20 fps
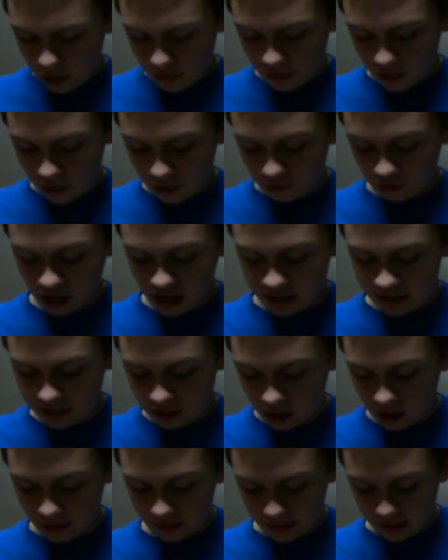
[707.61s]
the threads
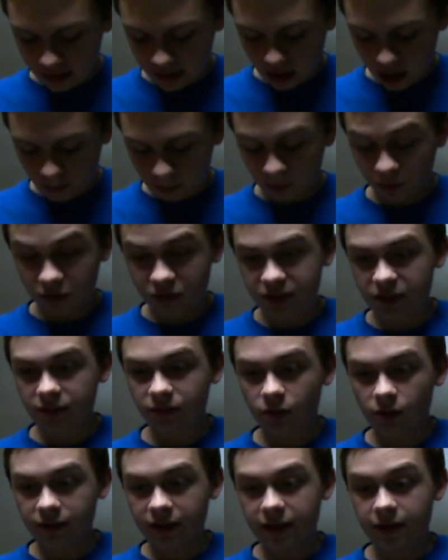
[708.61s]
on the upper
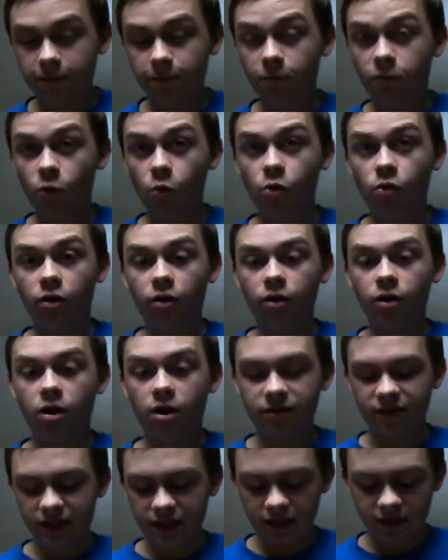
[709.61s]
receiver on the M4,
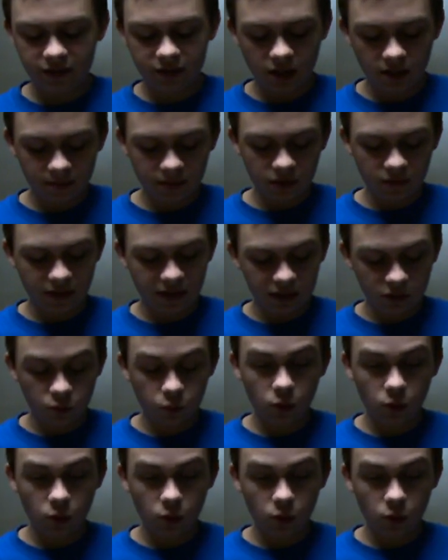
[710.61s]
on the WEs,